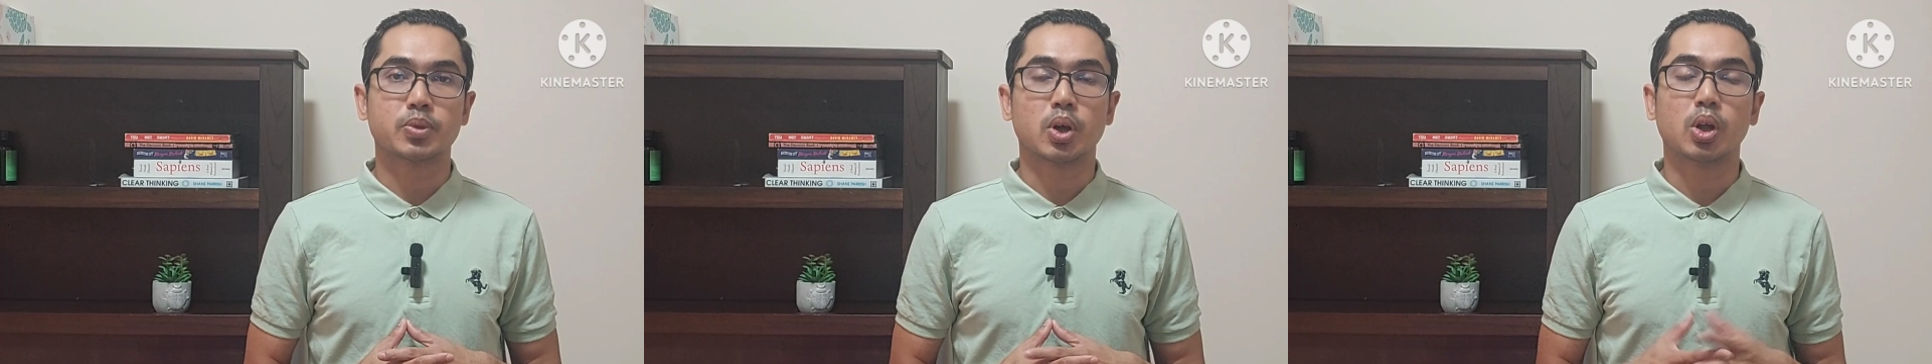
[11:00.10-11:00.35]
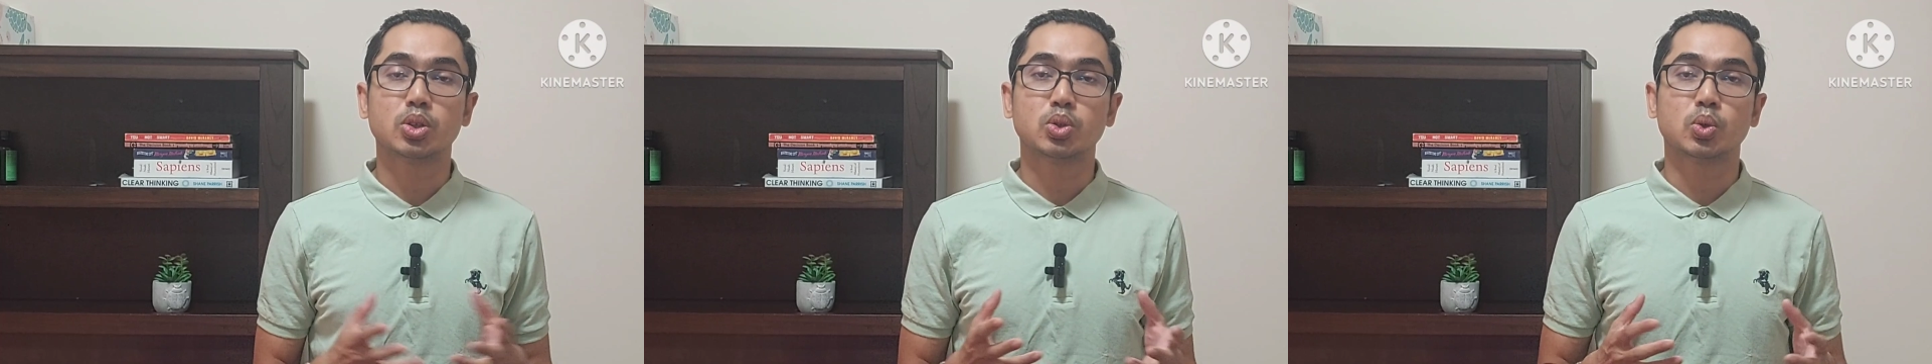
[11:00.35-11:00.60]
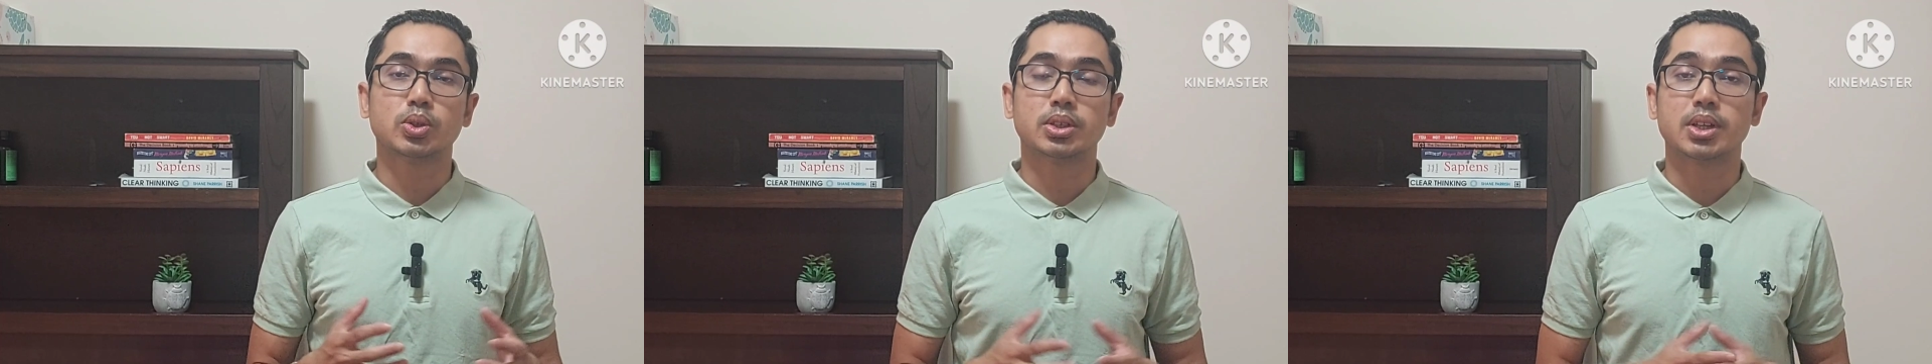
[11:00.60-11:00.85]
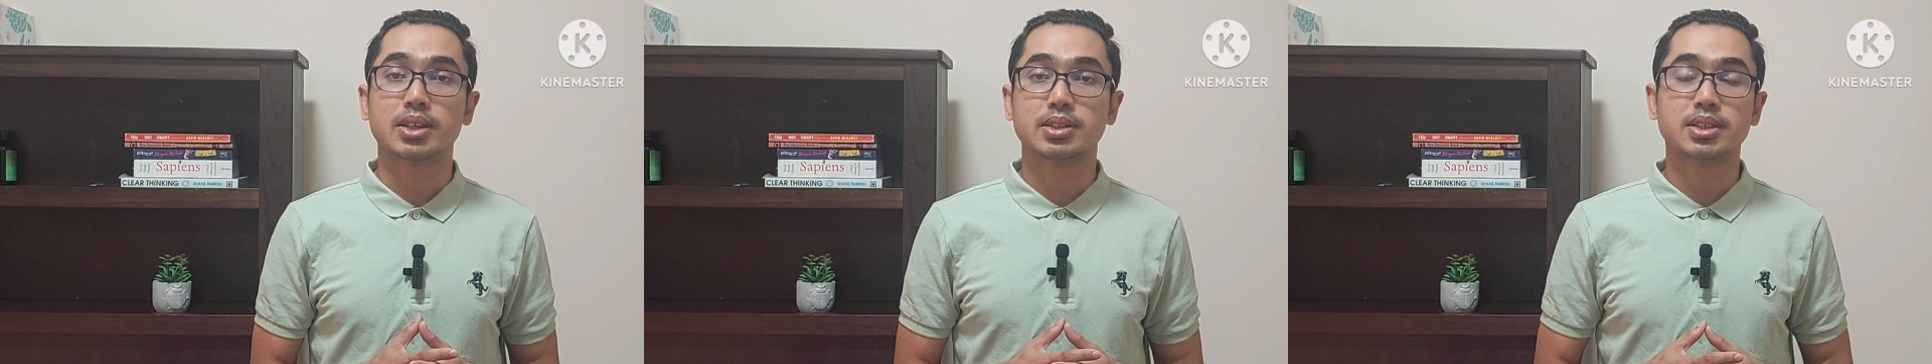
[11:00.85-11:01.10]
also
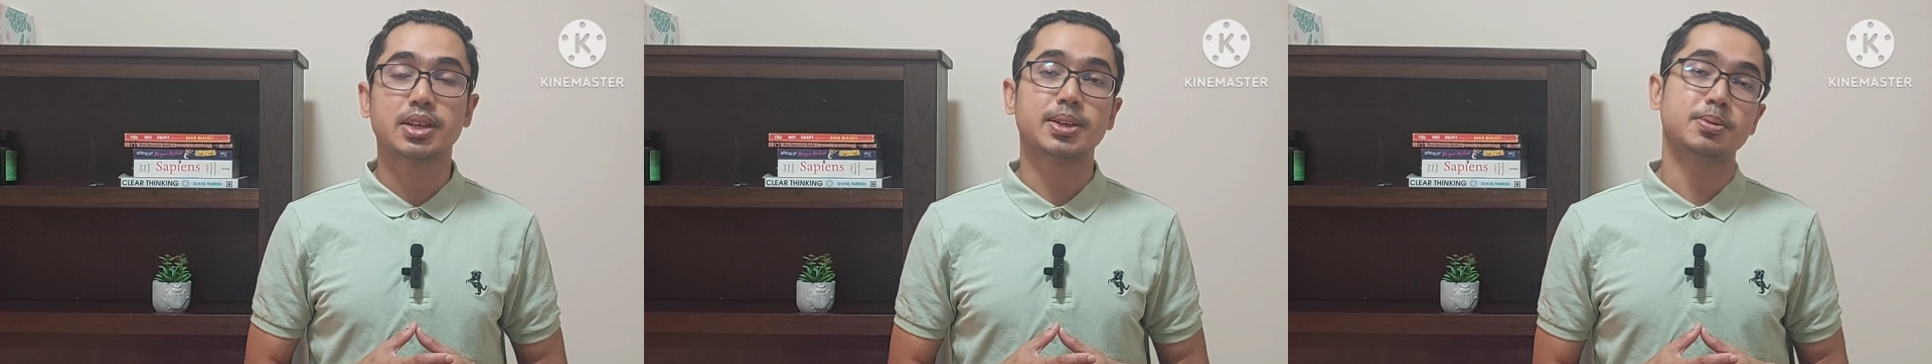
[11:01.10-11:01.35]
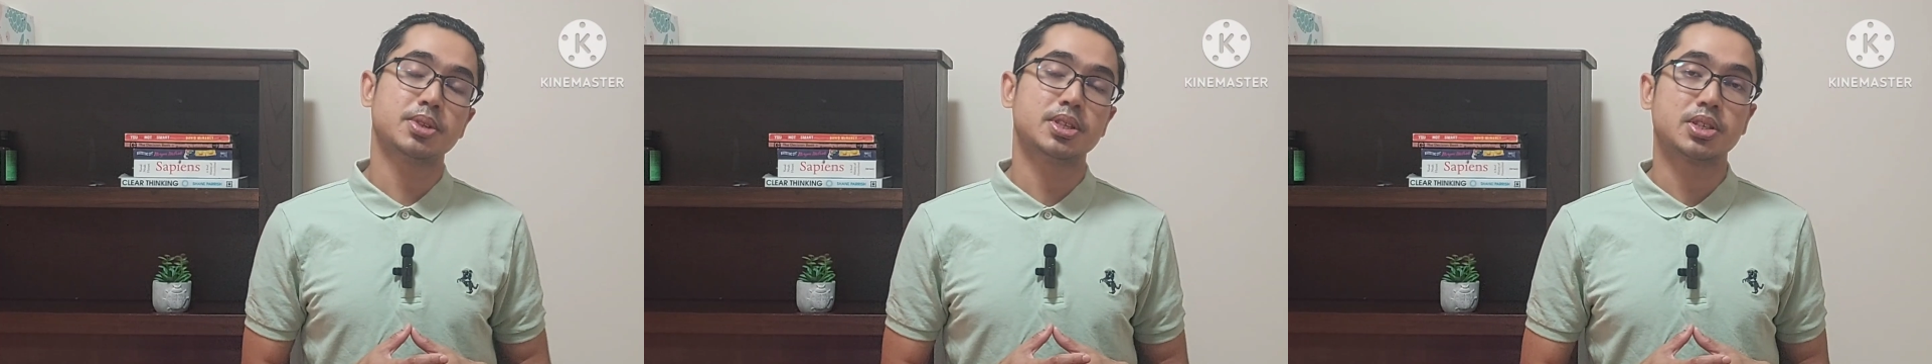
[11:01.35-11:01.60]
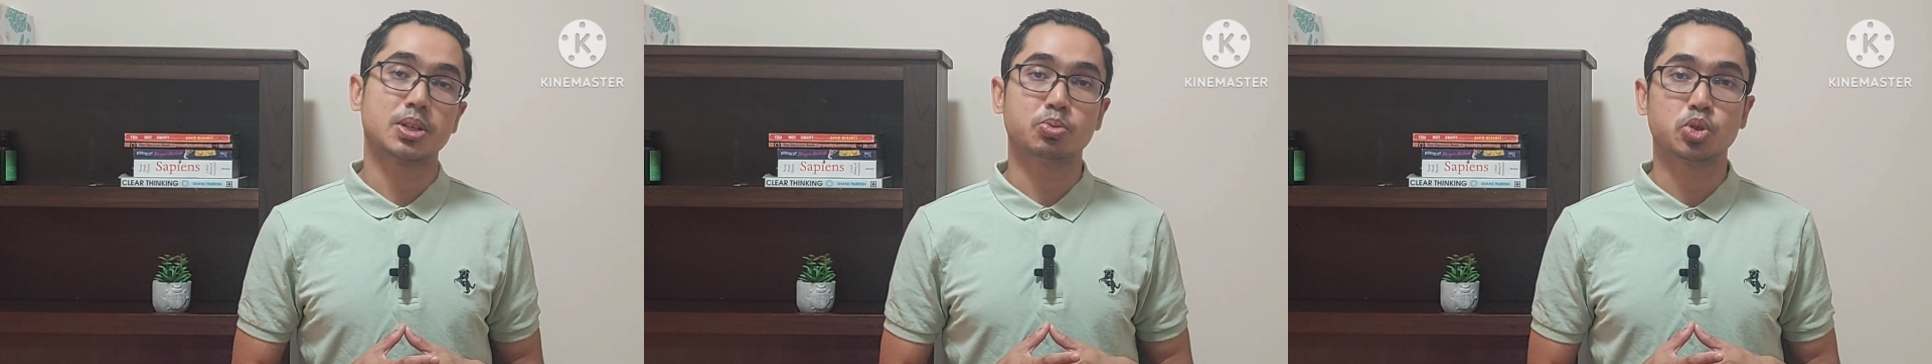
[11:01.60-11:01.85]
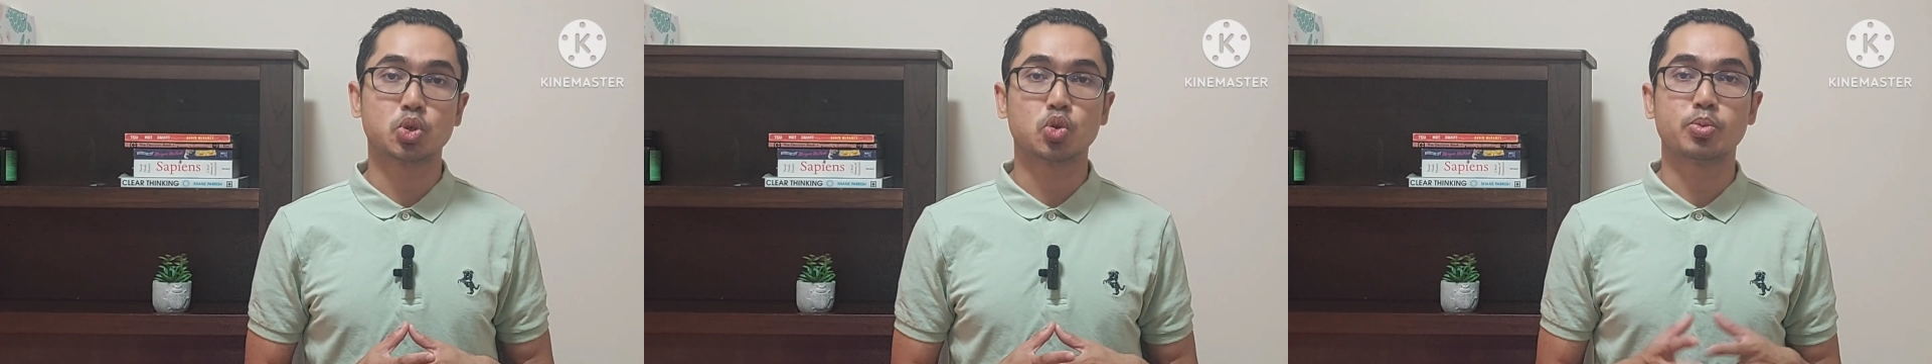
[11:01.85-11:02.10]
the CRM
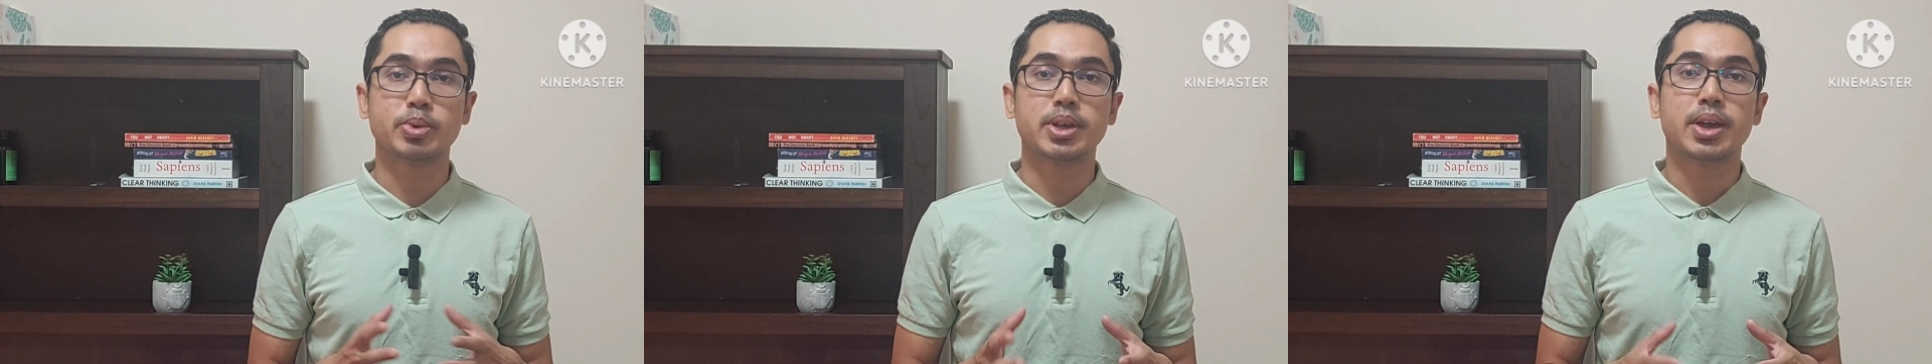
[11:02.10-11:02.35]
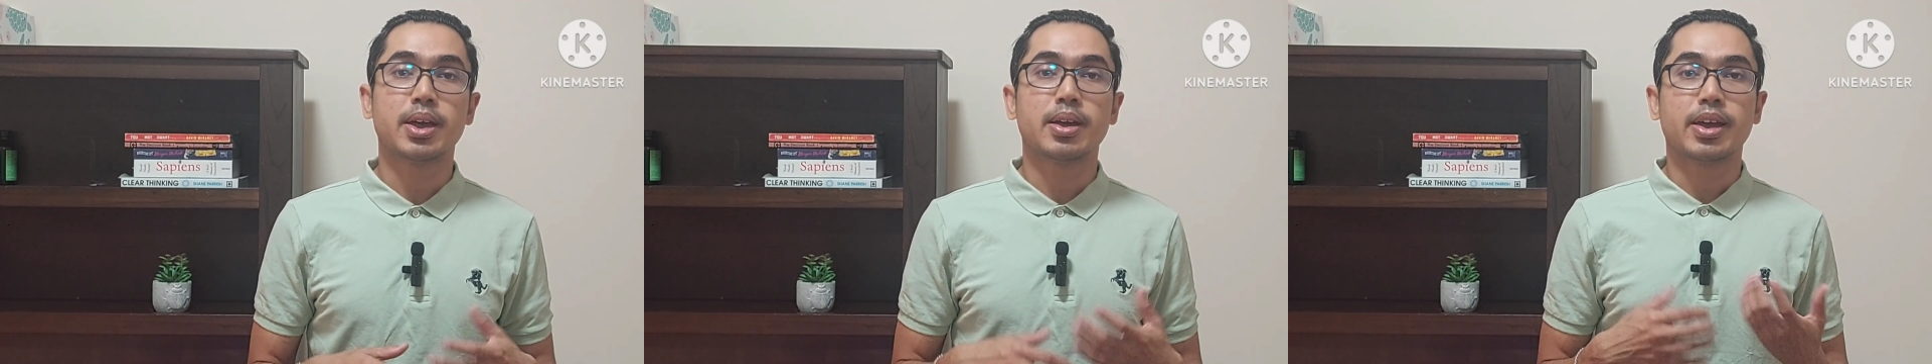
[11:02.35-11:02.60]
system should be